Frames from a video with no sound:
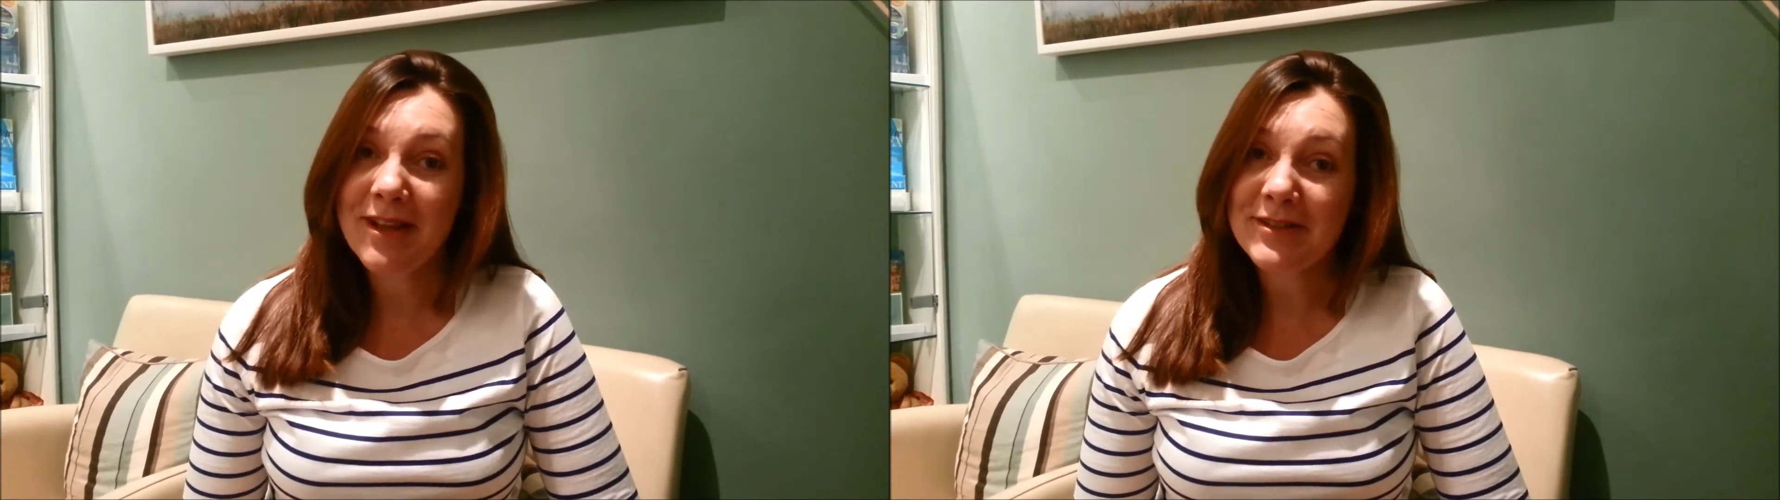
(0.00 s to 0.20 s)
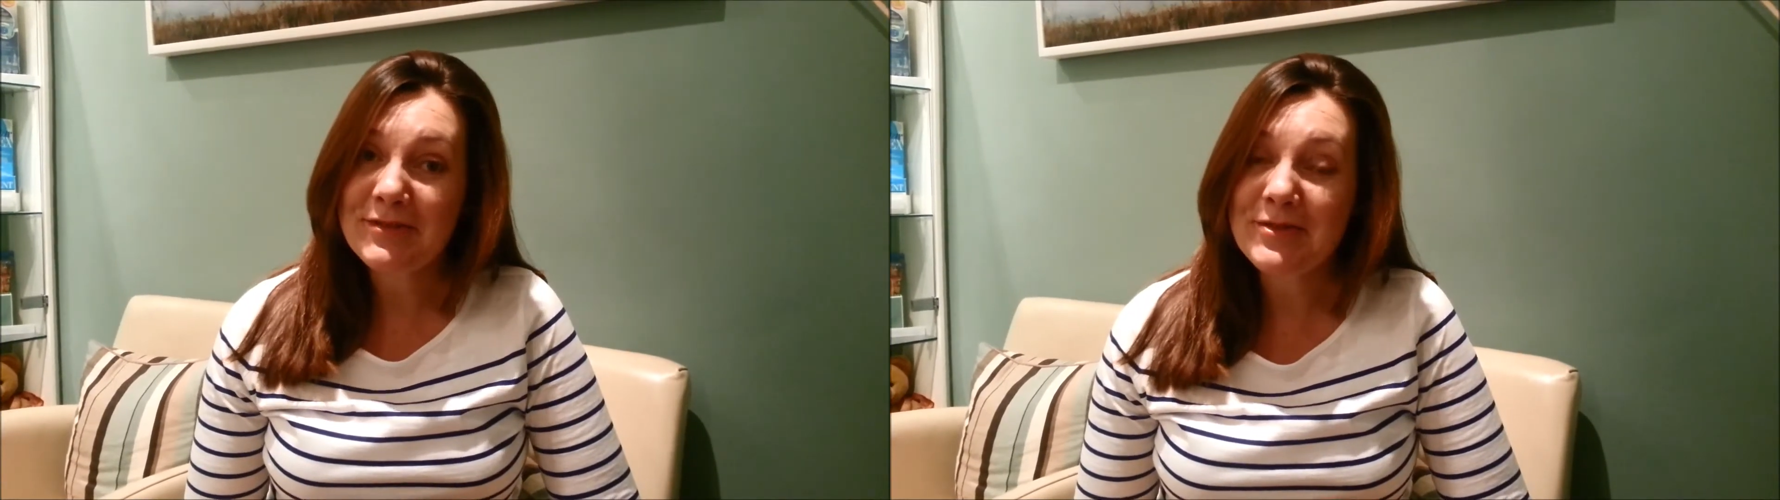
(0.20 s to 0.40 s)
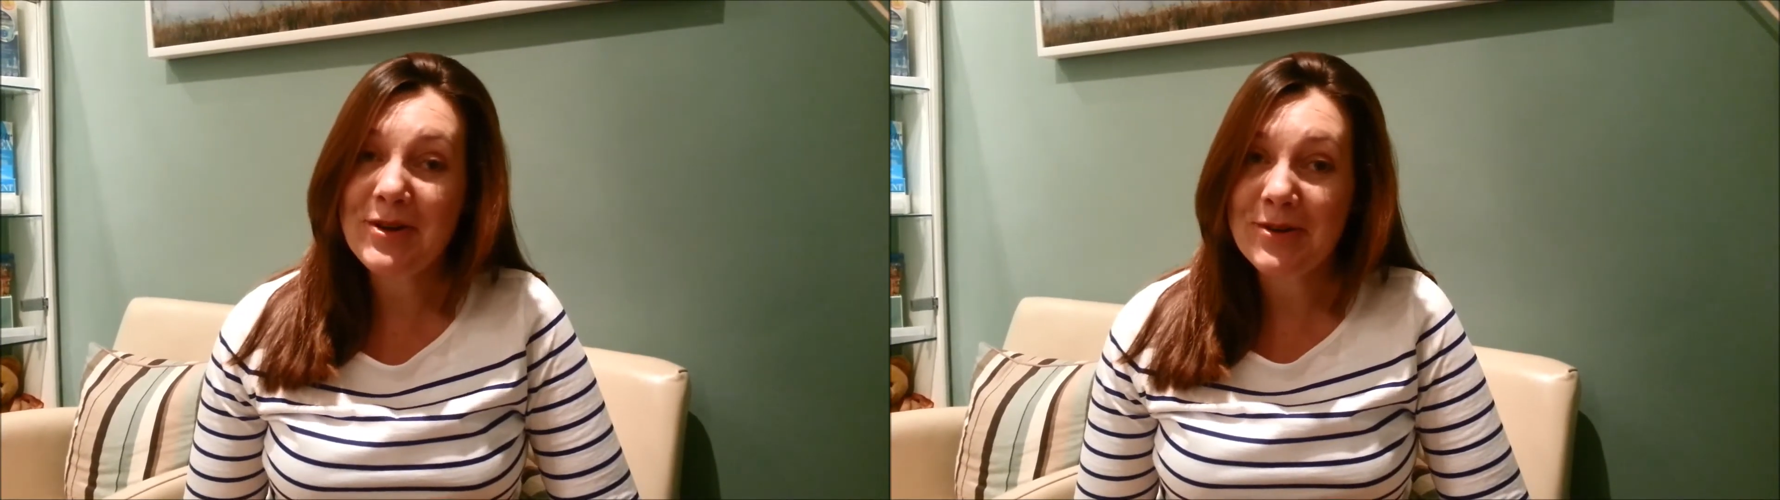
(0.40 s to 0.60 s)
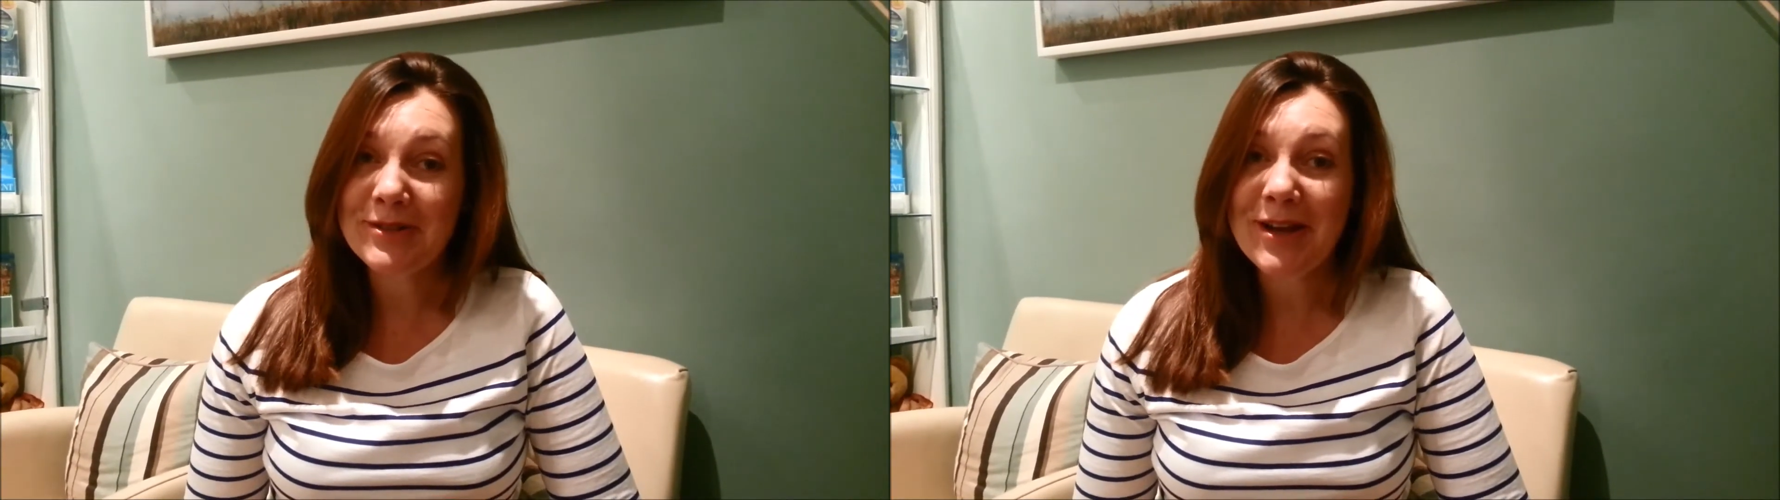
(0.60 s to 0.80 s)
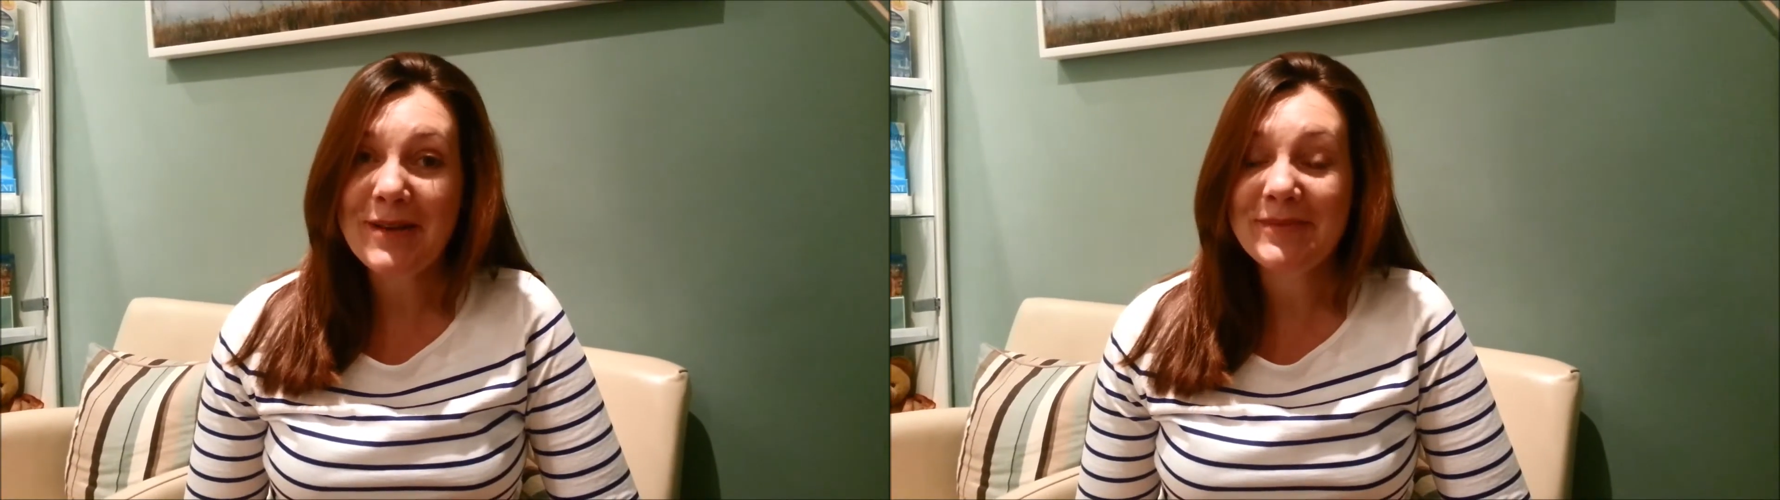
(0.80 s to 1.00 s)
last you for a long
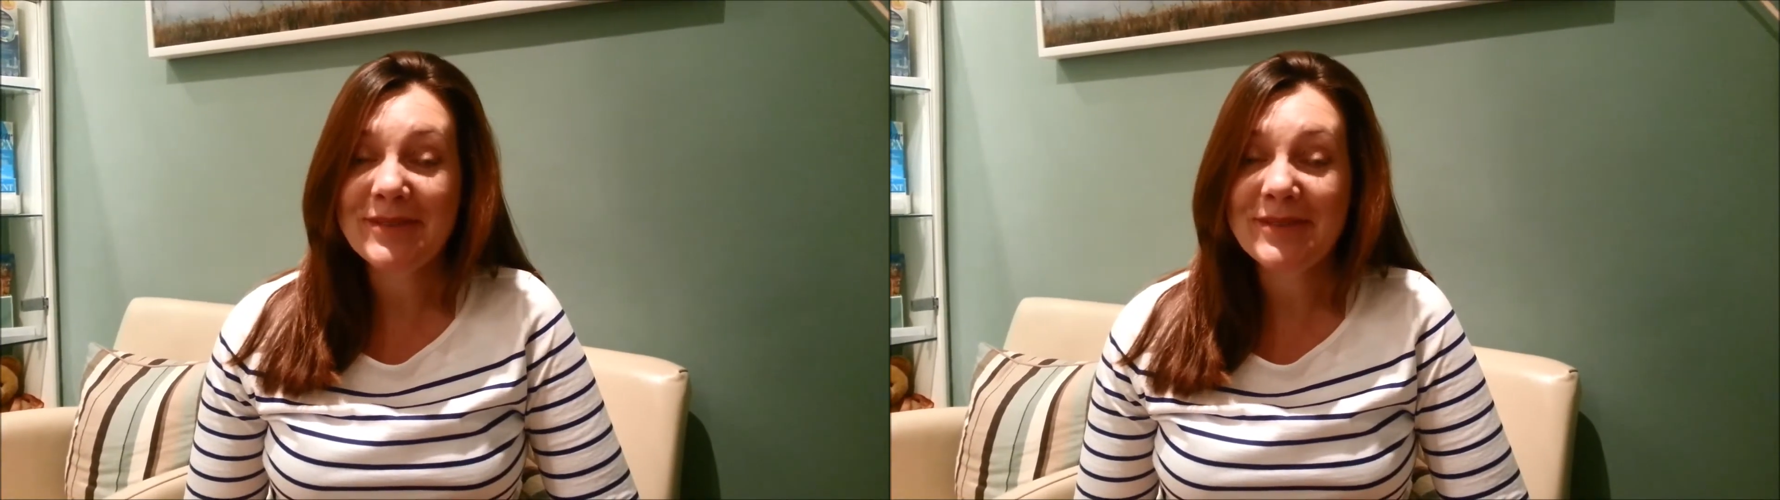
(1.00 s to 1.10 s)
time,